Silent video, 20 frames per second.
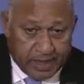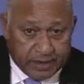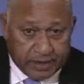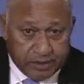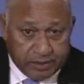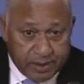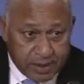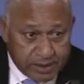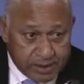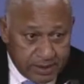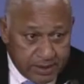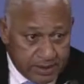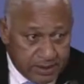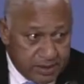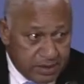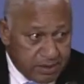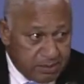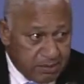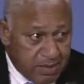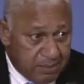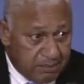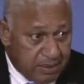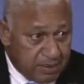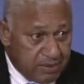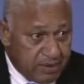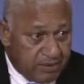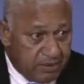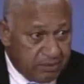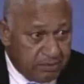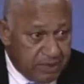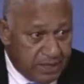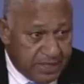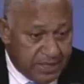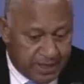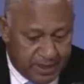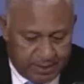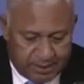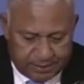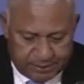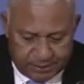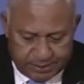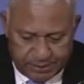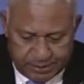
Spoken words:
Thank you, Excellencies, members of the media.